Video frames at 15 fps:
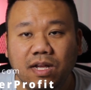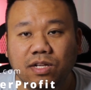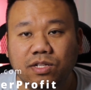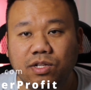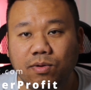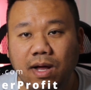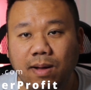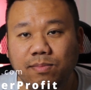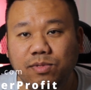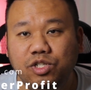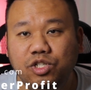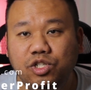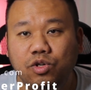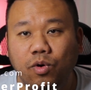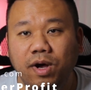So come
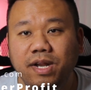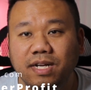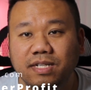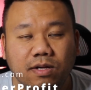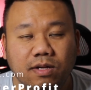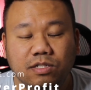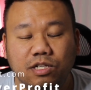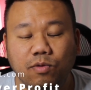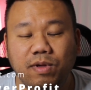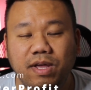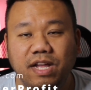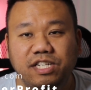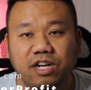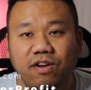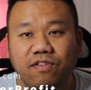join us so we
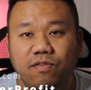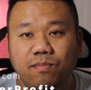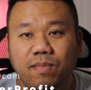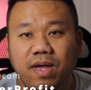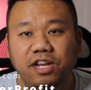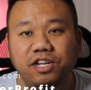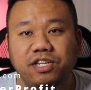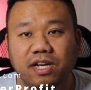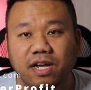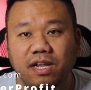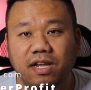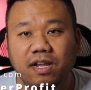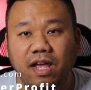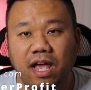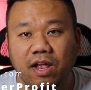can share
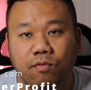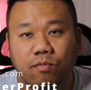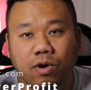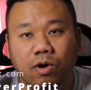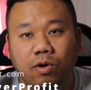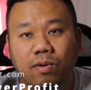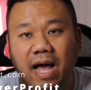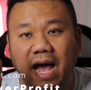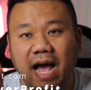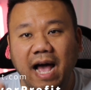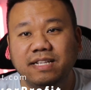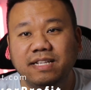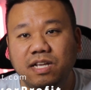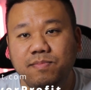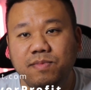information and grow
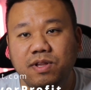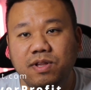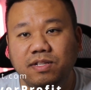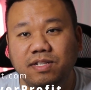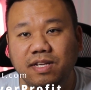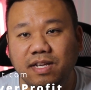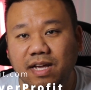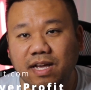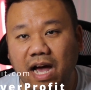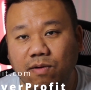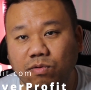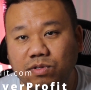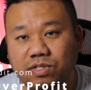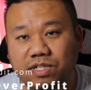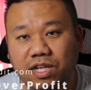as a community. I
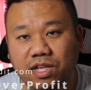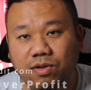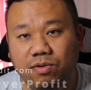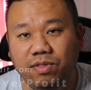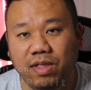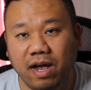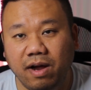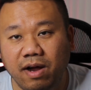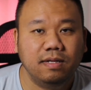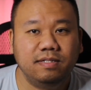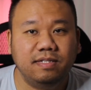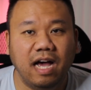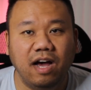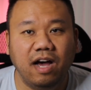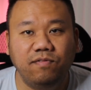will see you there.
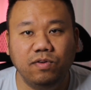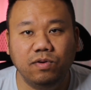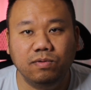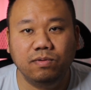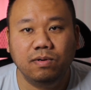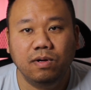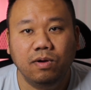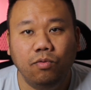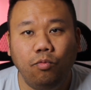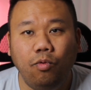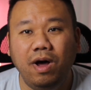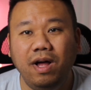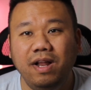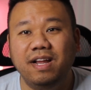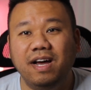Safuu,
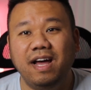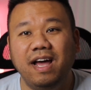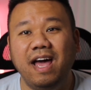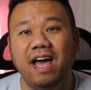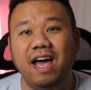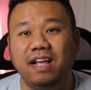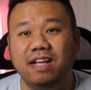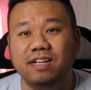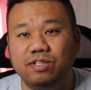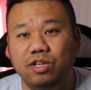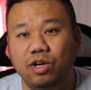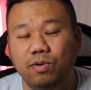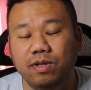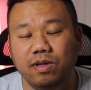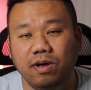what in the heck is
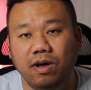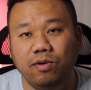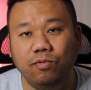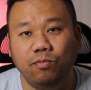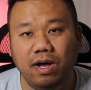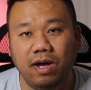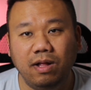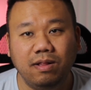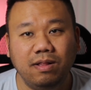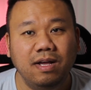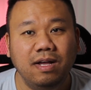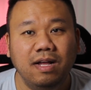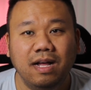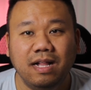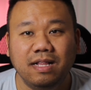going on? Well,
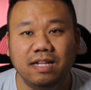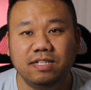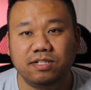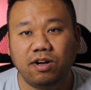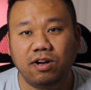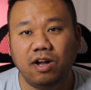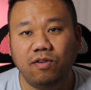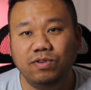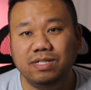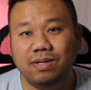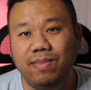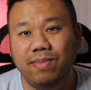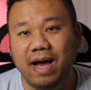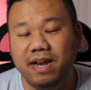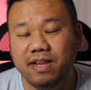let's start off with the
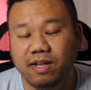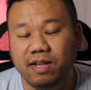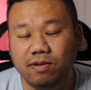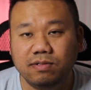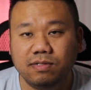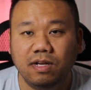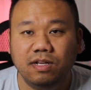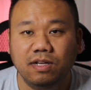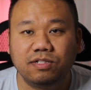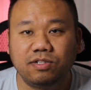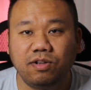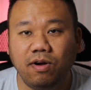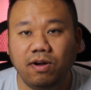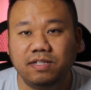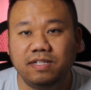bad news.
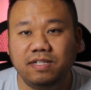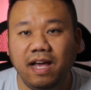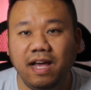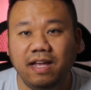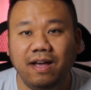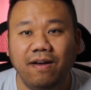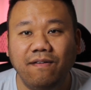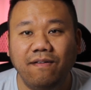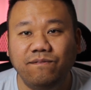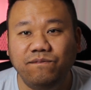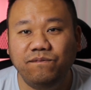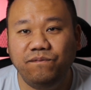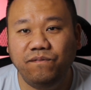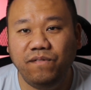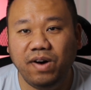StirTick
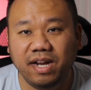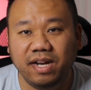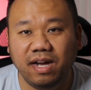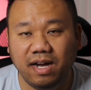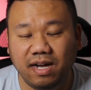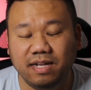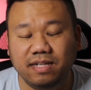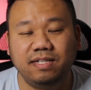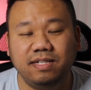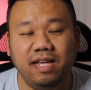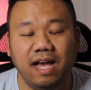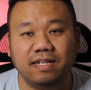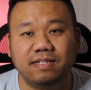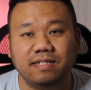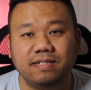butted us,
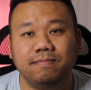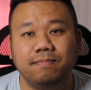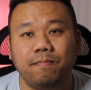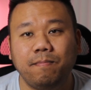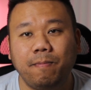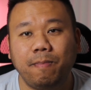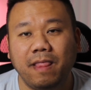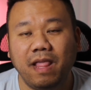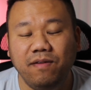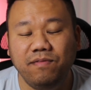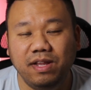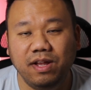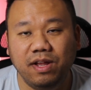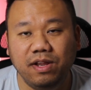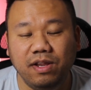yes, if you
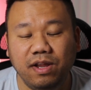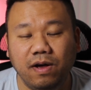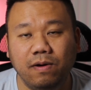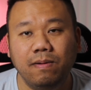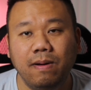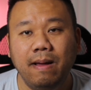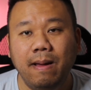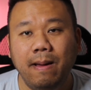didn't know.